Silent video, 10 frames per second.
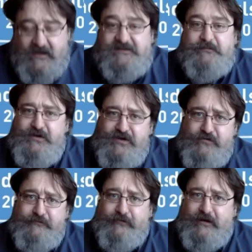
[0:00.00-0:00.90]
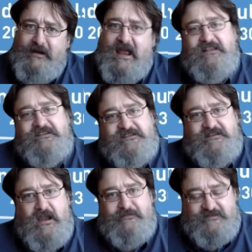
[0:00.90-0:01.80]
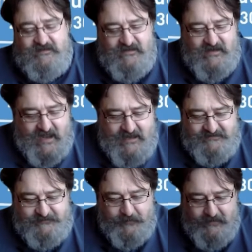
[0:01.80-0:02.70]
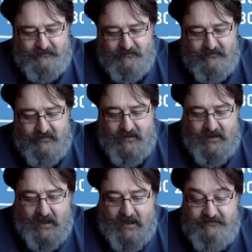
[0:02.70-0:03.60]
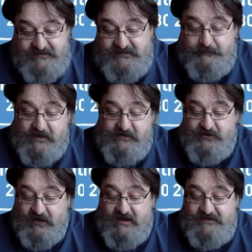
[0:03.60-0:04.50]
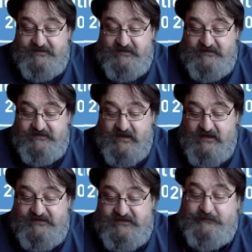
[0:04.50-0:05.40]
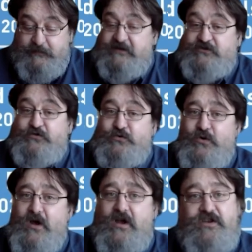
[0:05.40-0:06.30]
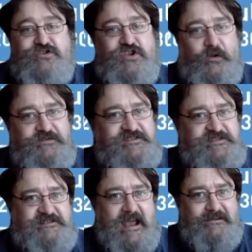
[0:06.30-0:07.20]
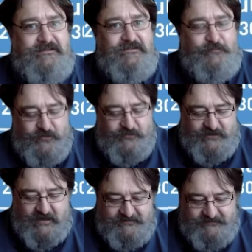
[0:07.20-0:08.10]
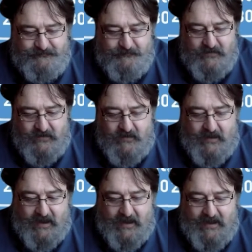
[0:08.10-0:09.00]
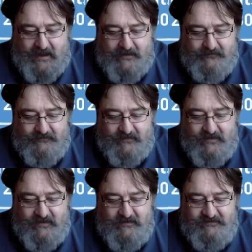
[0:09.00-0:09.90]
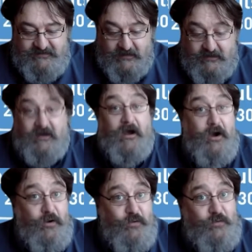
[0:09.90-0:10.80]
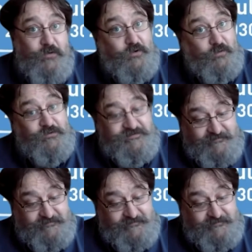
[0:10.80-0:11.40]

He's a maneuvering and CFD expert and specializes in special non-standard projects, and is a core